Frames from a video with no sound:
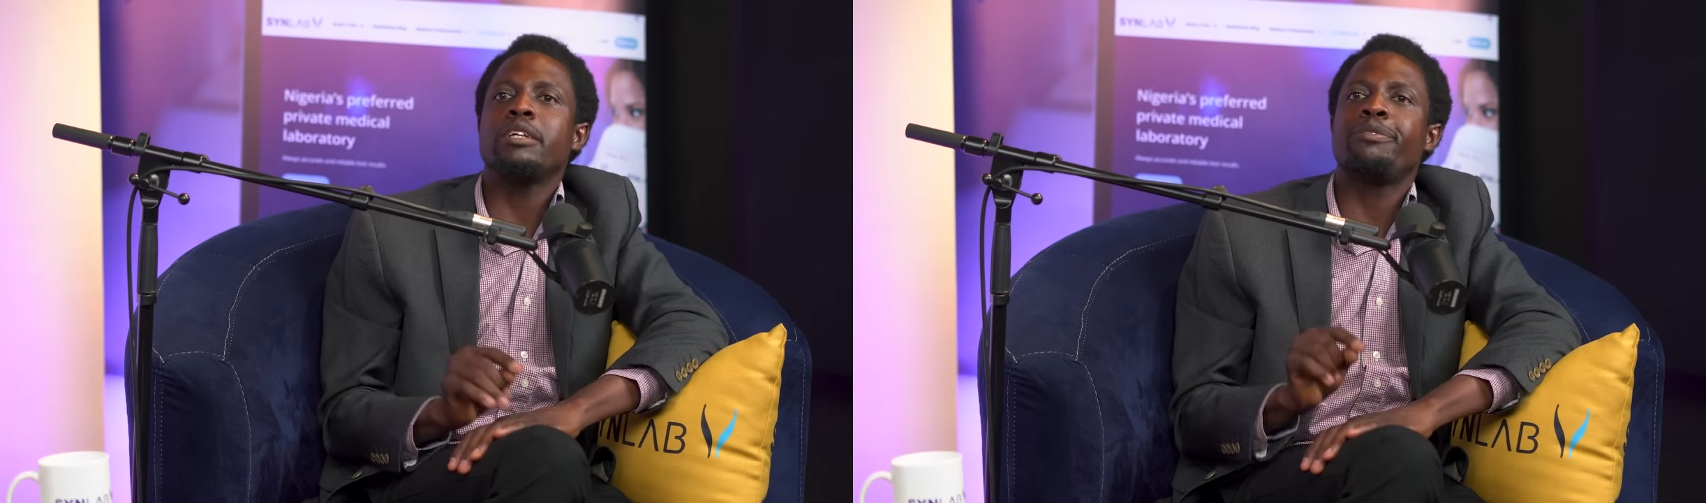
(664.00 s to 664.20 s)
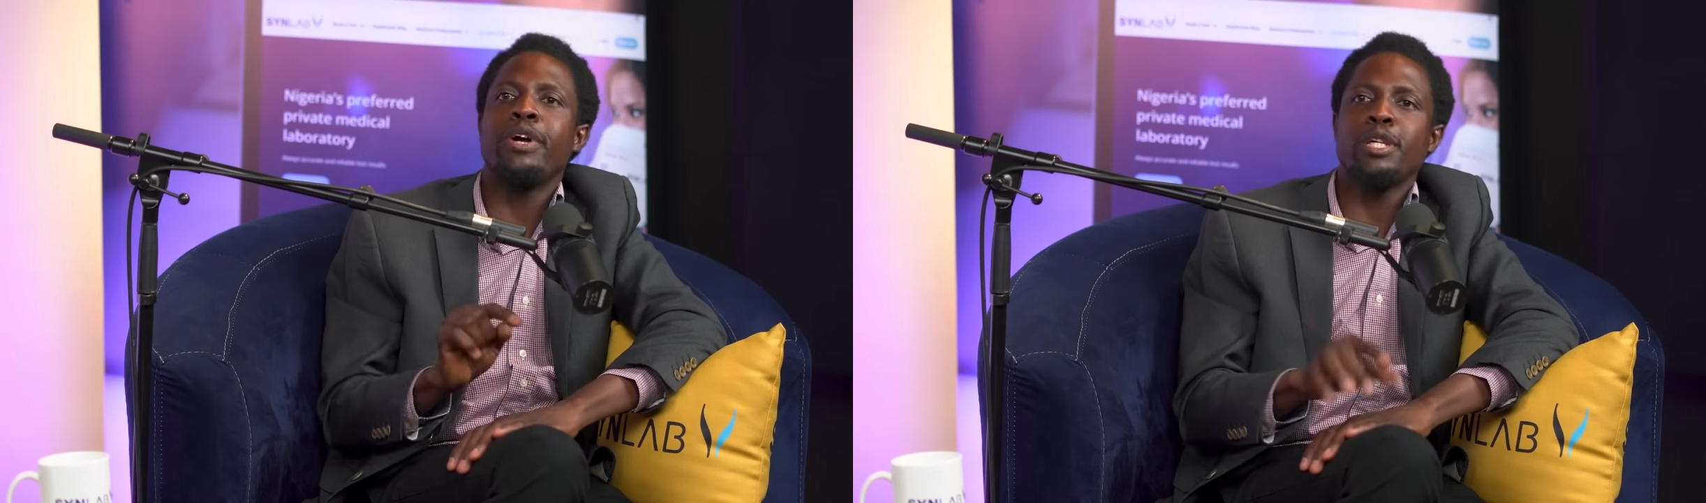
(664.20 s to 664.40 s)

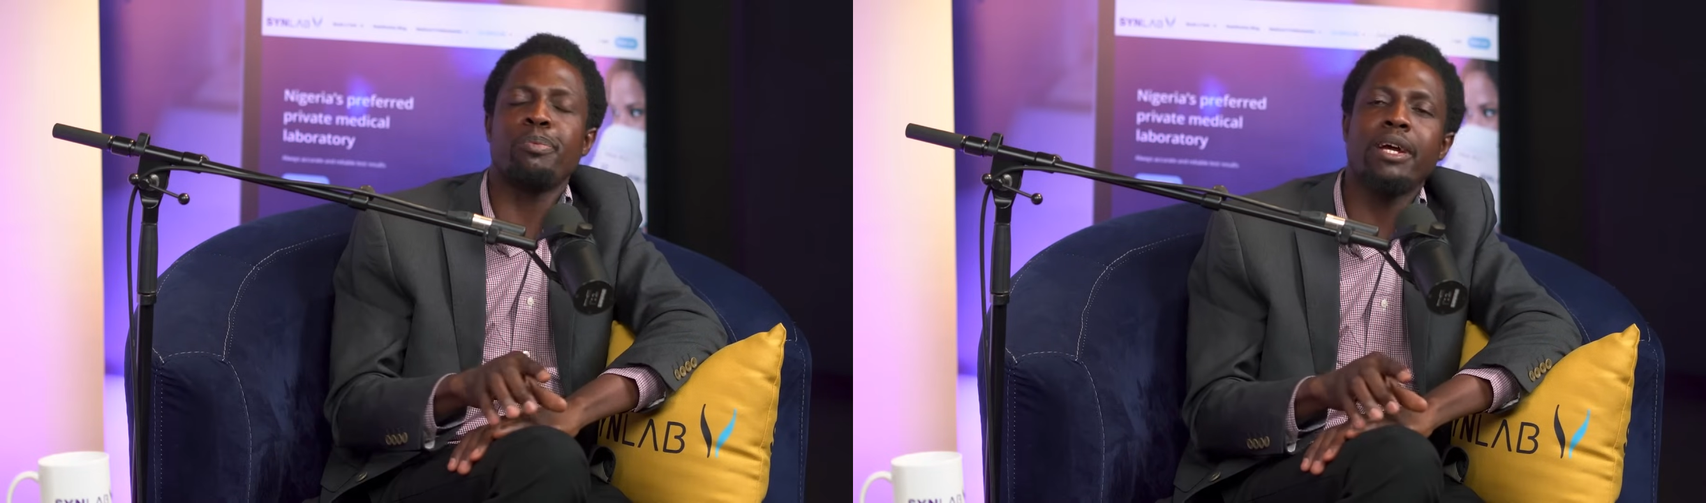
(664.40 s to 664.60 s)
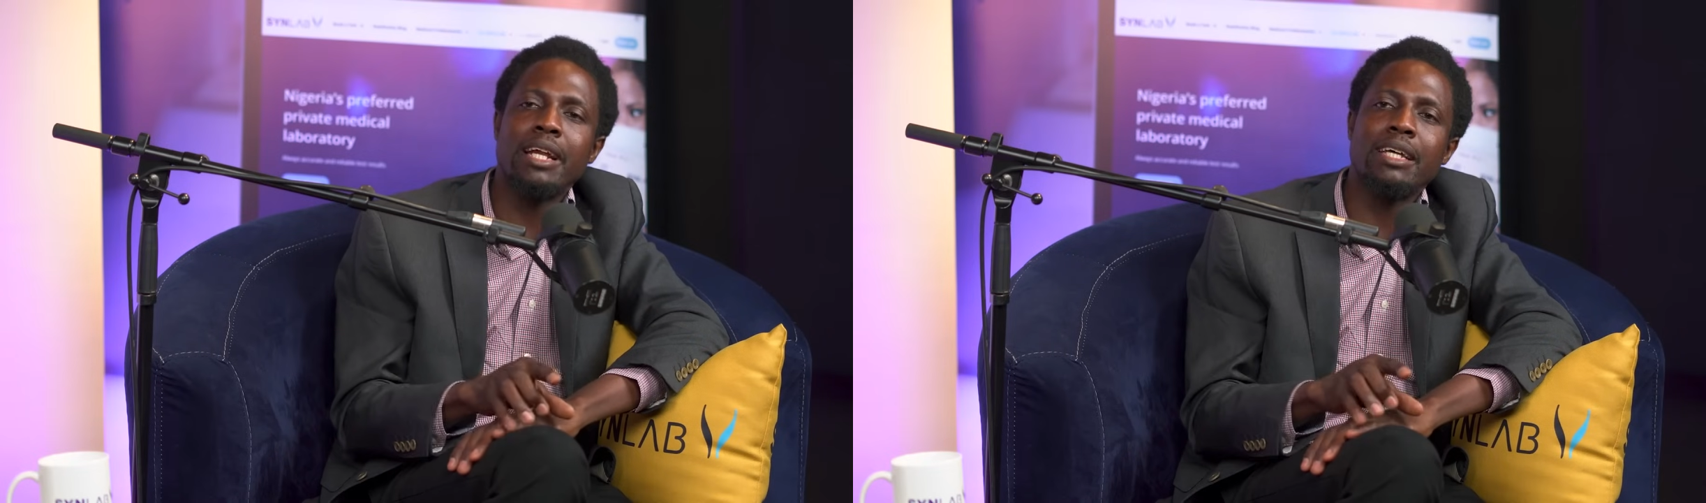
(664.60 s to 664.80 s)
the first
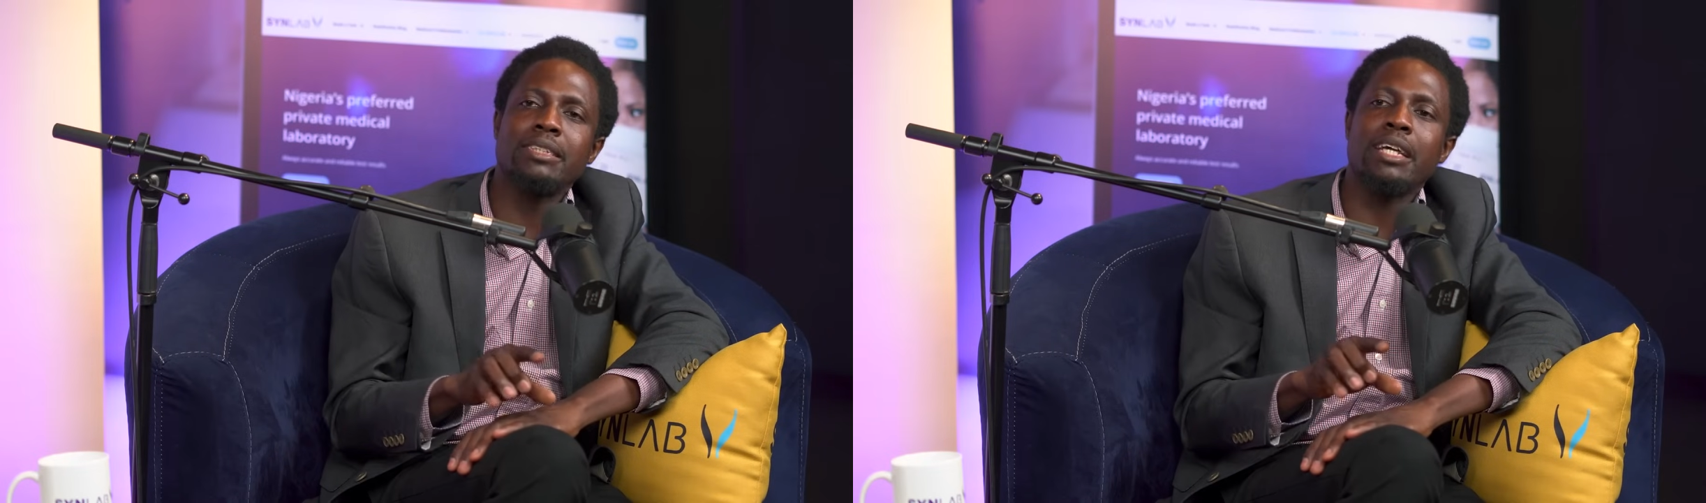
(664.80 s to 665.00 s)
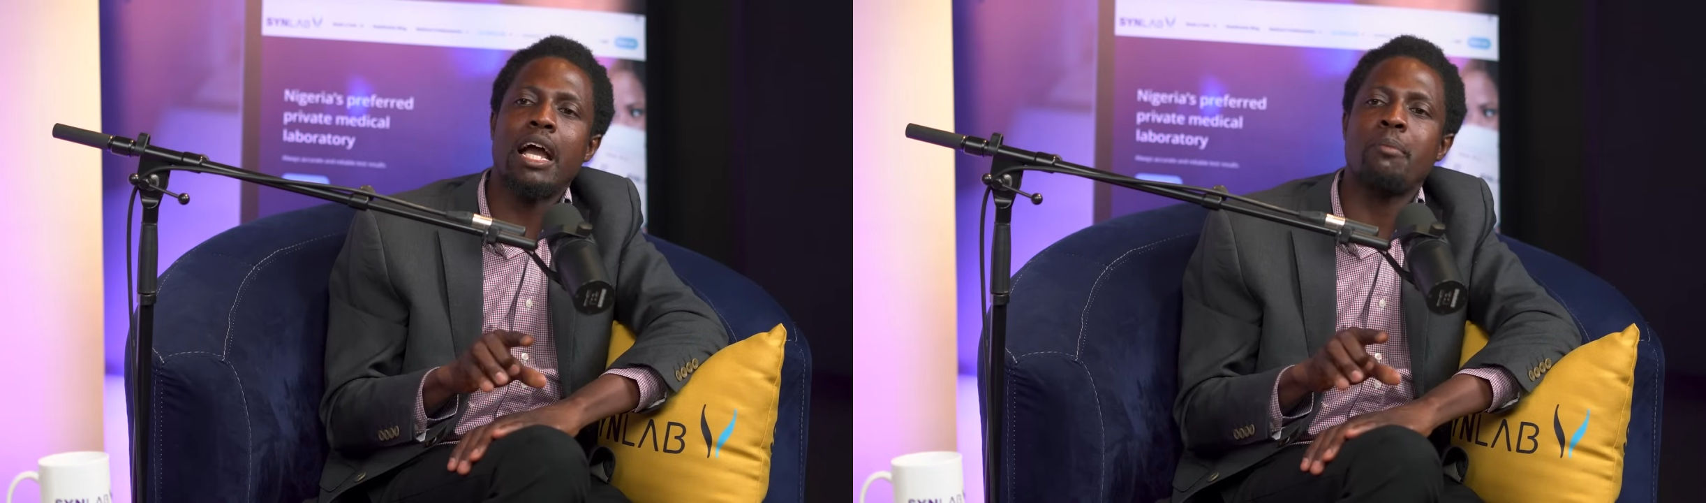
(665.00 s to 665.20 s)

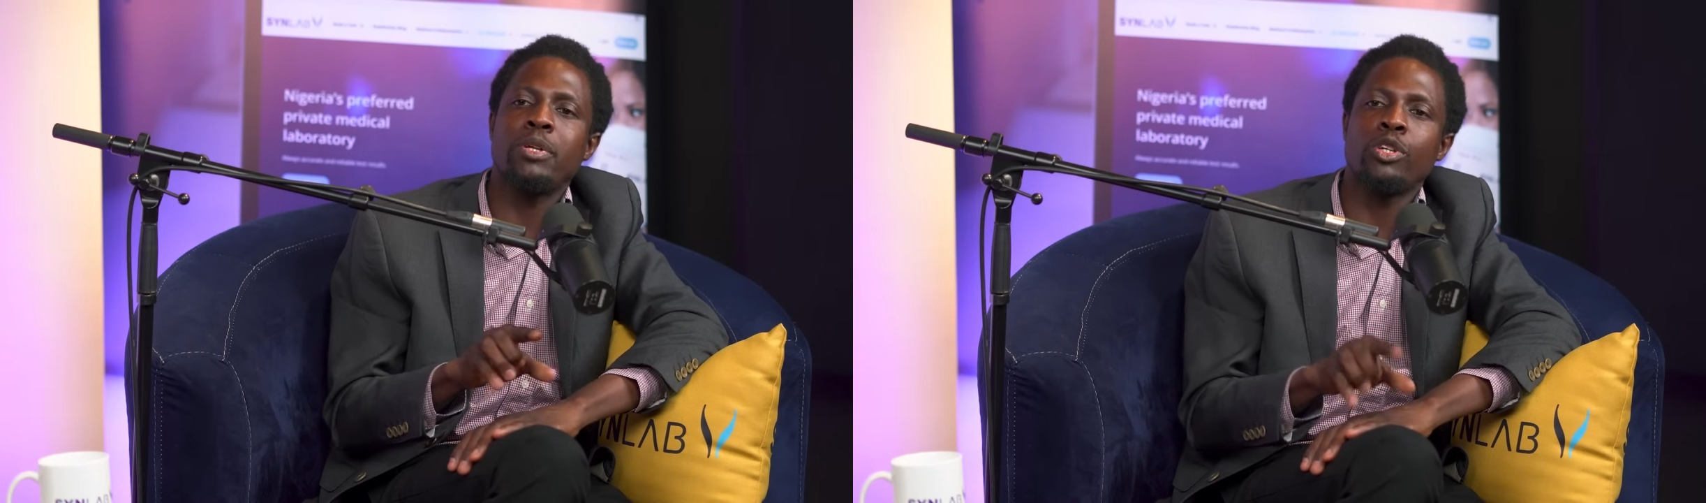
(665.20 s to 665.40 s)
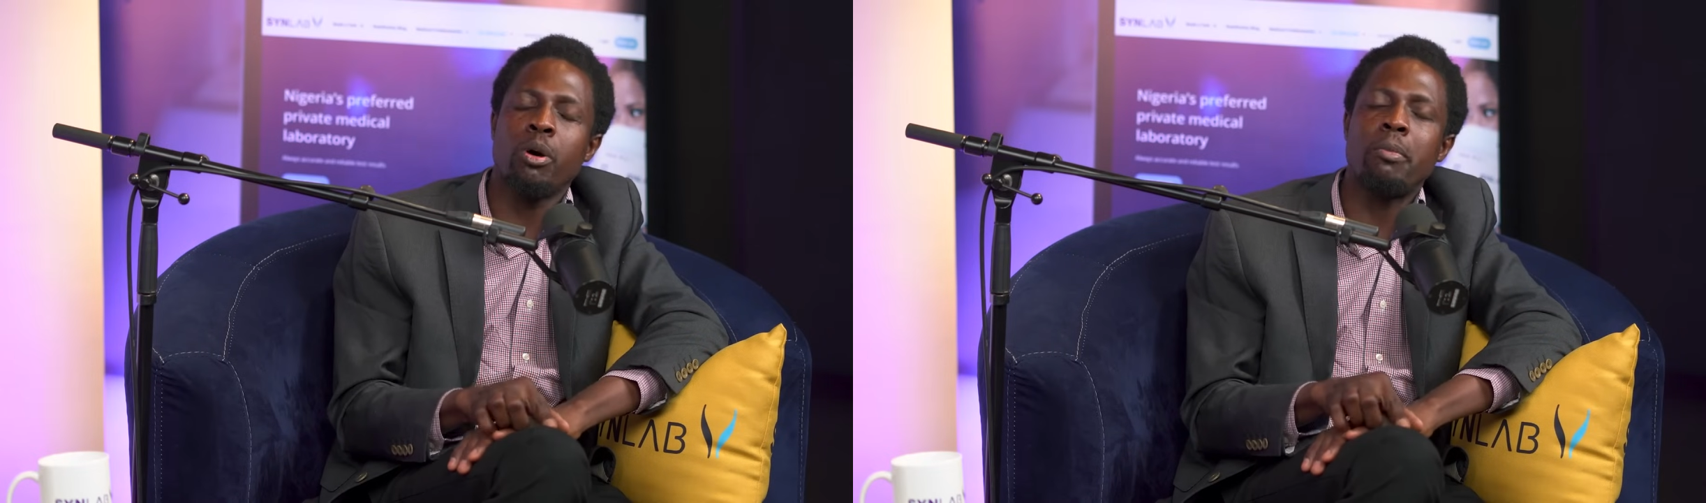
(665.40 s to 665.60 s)
pregnancy can
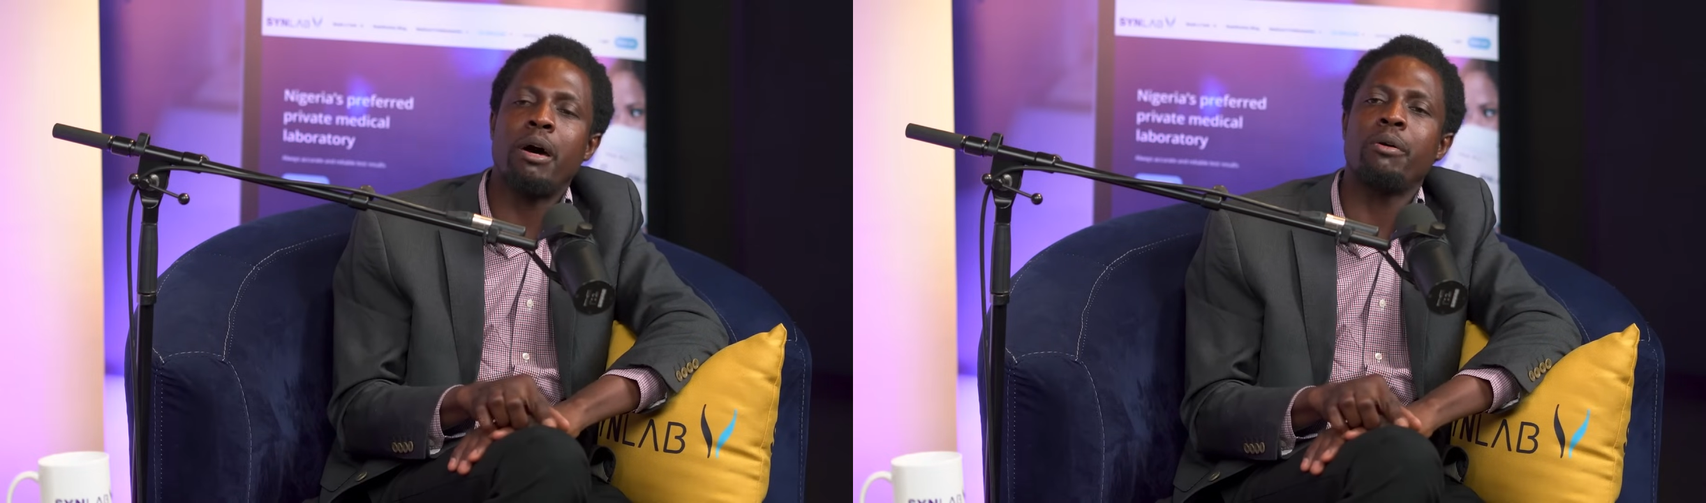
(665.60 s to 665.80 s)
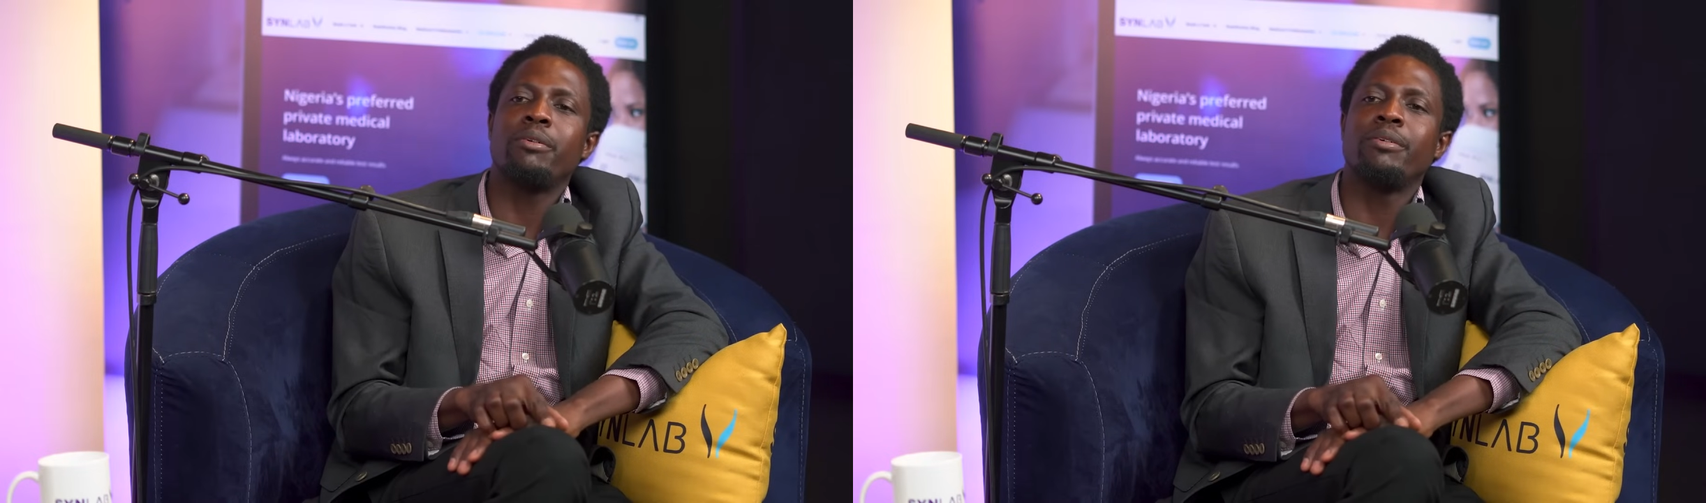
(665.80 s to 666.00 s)
be
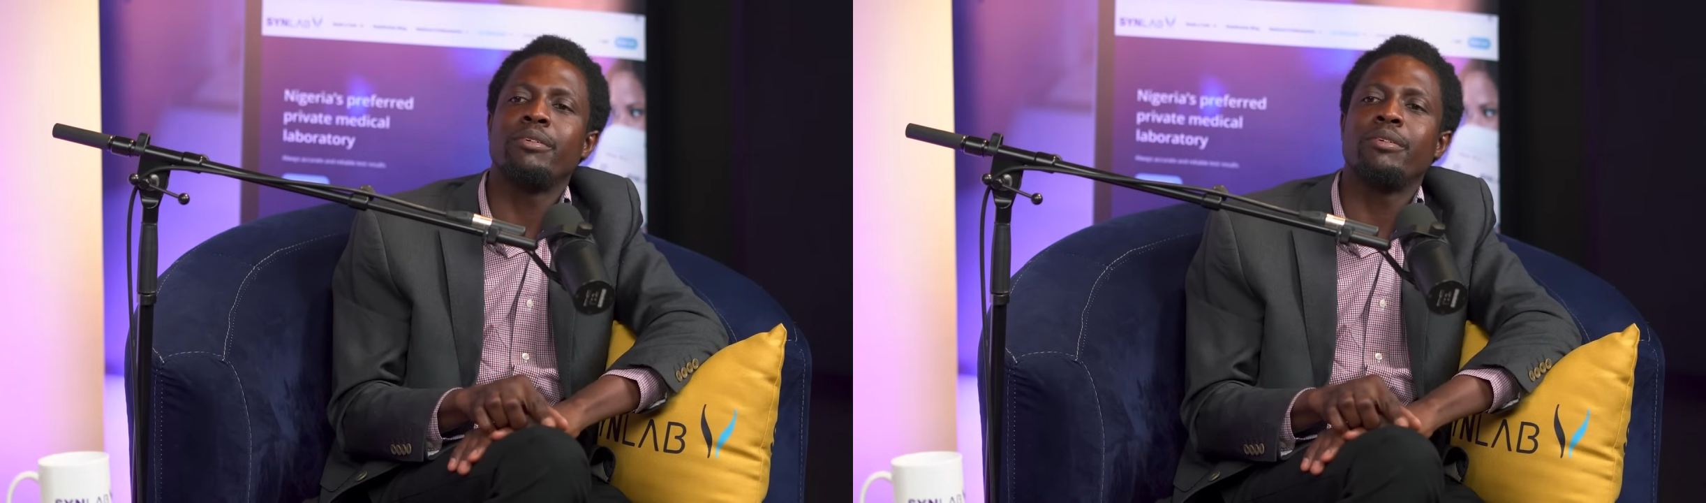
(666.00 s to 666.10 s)
normal,